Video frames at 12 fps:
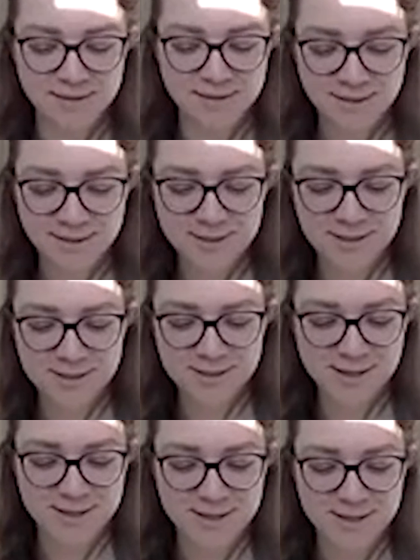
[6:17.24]
intelligence
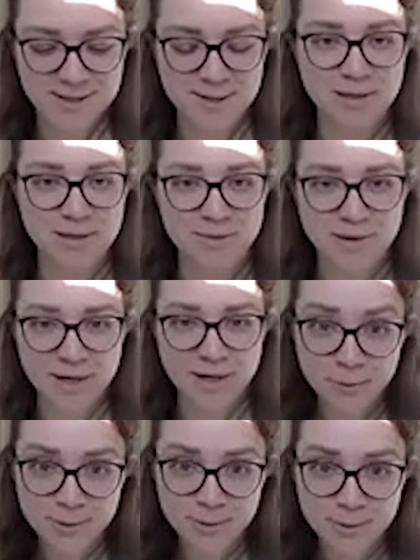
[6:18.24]
that is displayed by
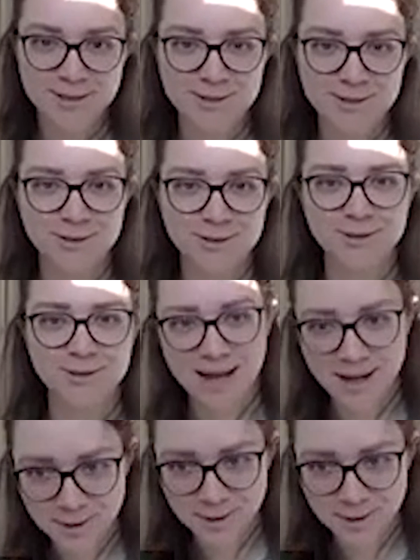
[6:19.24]
humans, that is called
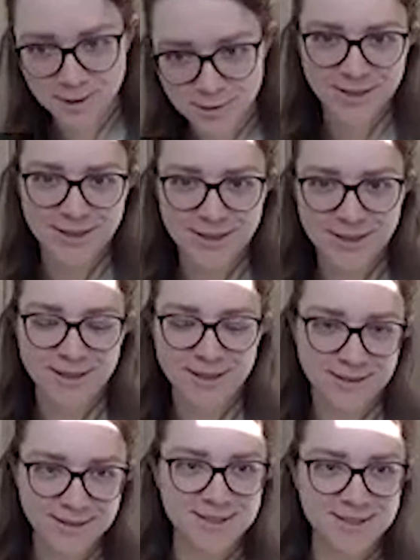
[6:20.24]
natural
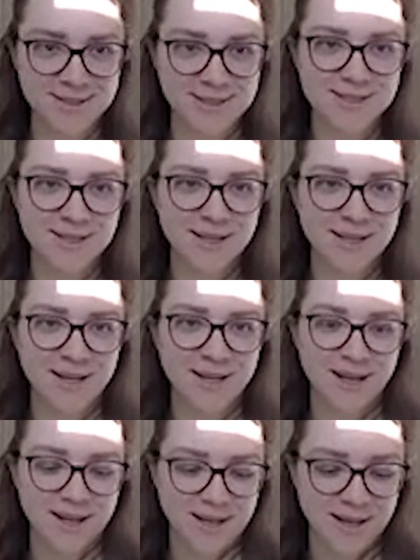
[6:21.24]
intelligence.
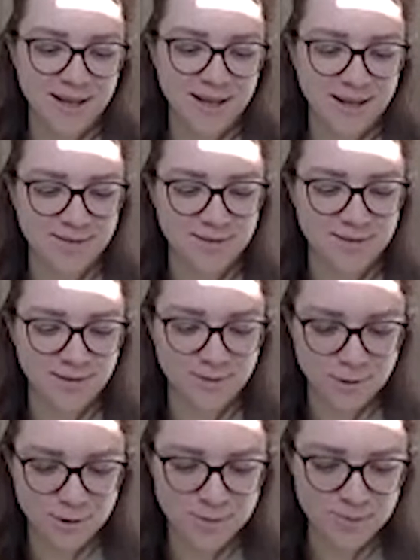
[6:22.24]
And the
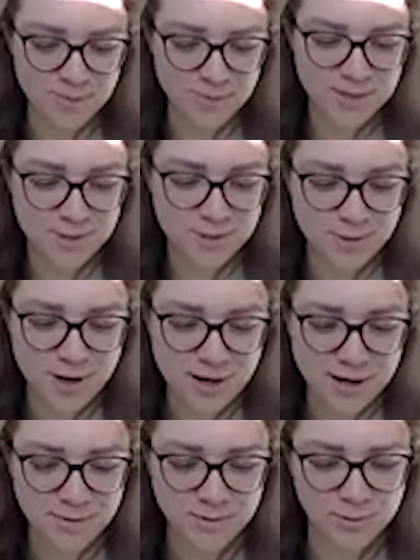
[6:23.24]
term is
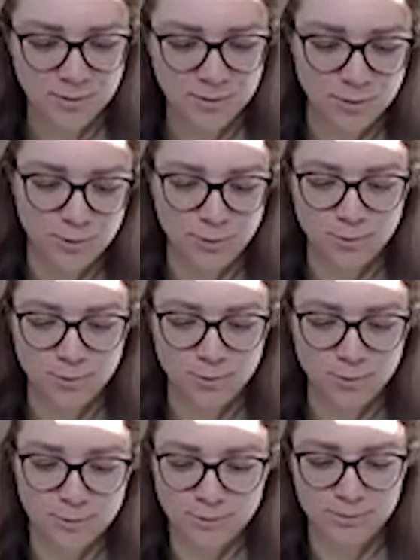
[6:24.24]
described
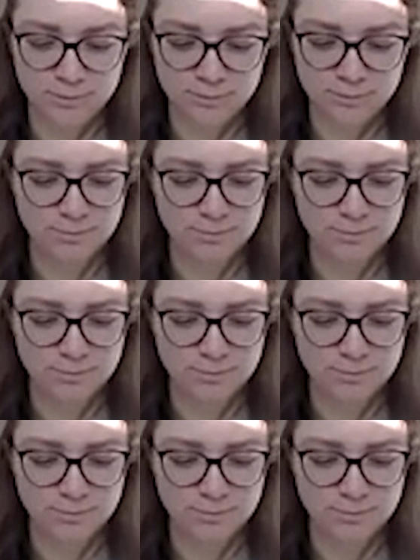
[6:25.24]
to